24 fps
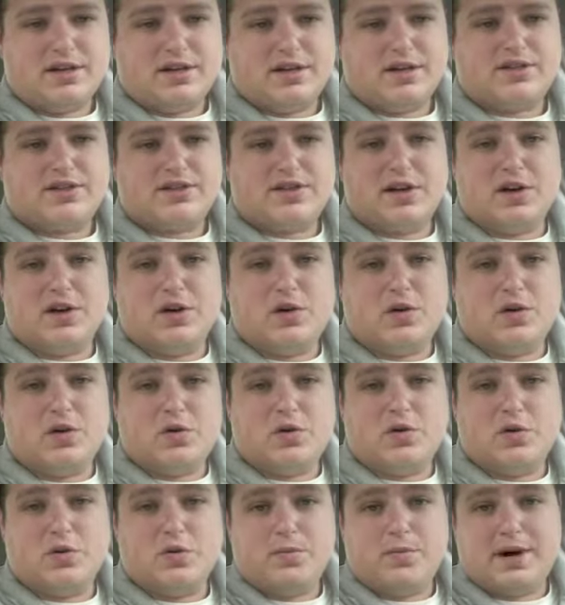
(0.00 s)

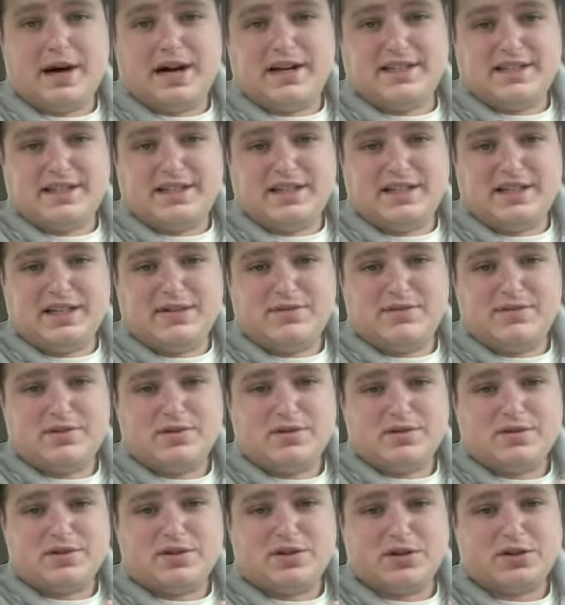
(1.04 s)
So my
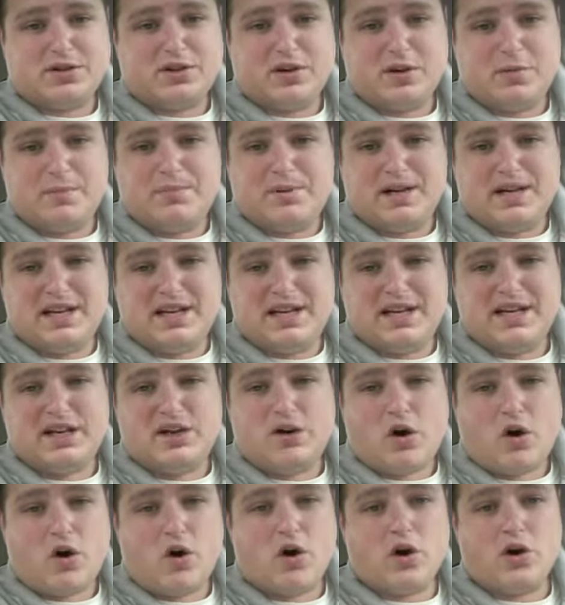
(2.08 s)
team took a
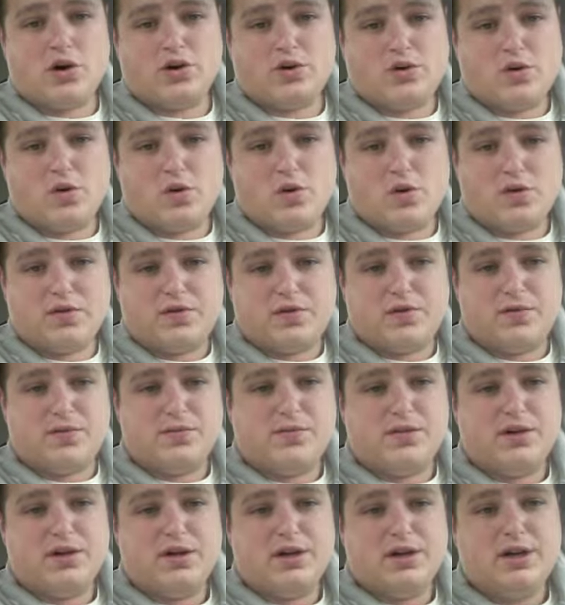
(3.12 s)
beating hardcore
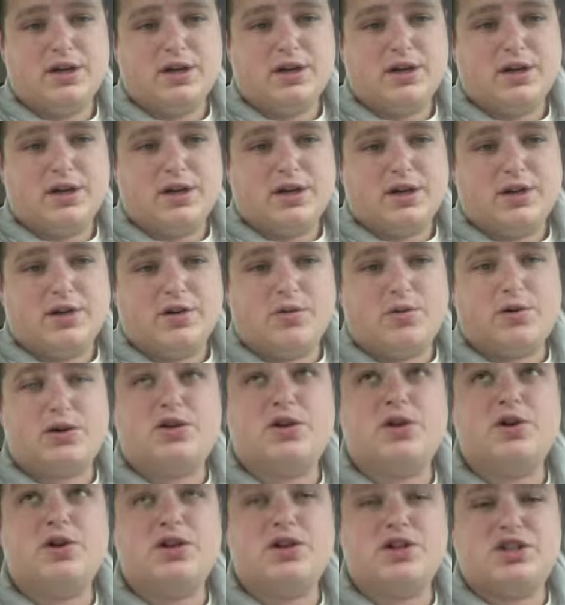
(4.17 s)
from the
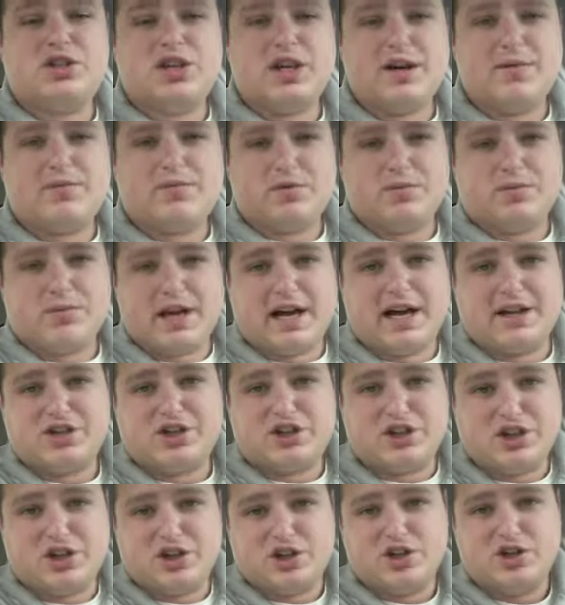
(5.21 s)
returning champ from
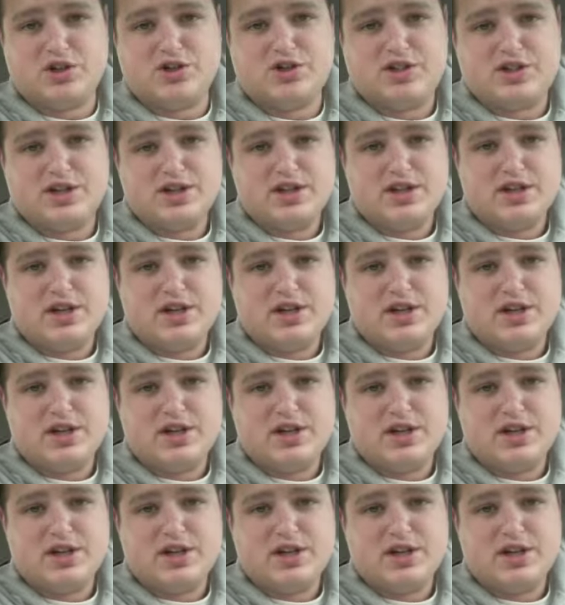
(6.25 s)
last year's